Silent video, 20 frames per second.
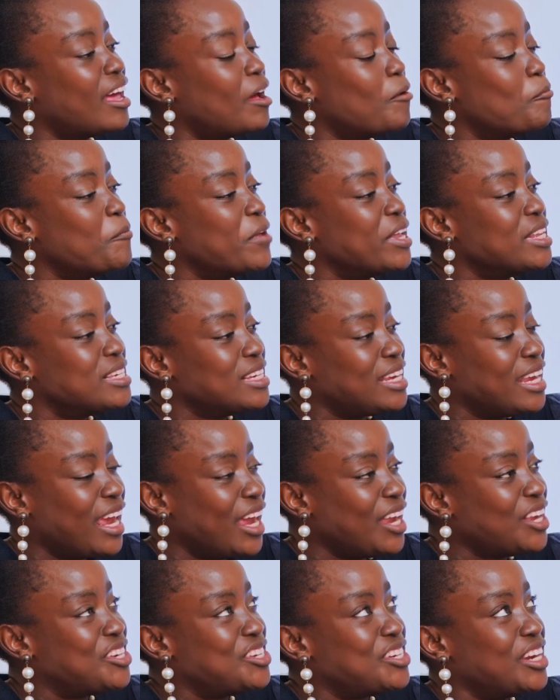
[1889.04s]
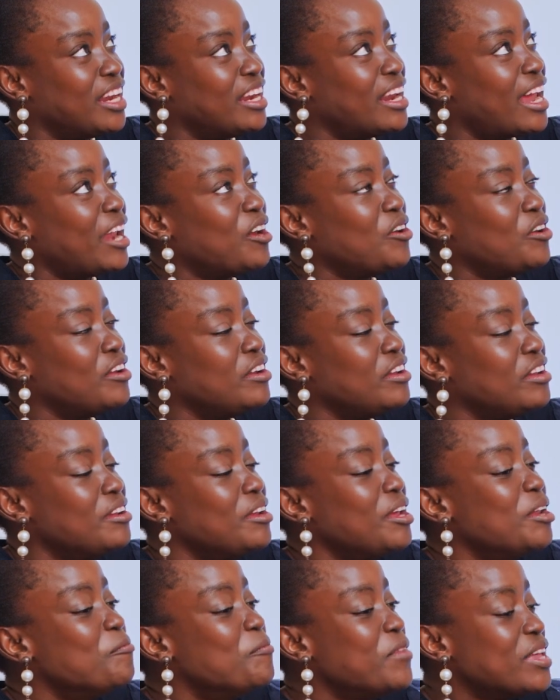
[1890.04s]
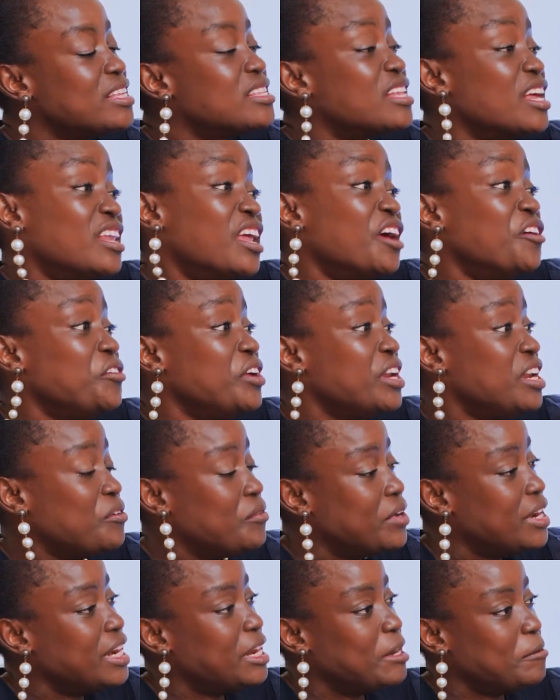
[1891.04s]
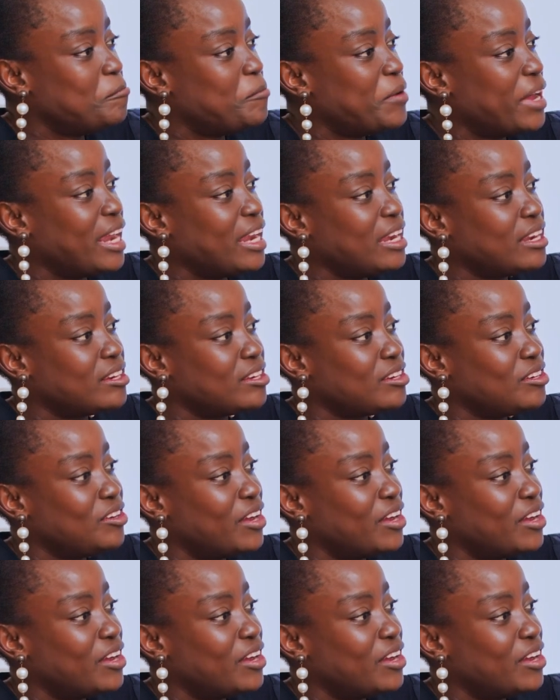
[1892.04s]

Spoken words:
medication, it means that they're really, really in pain.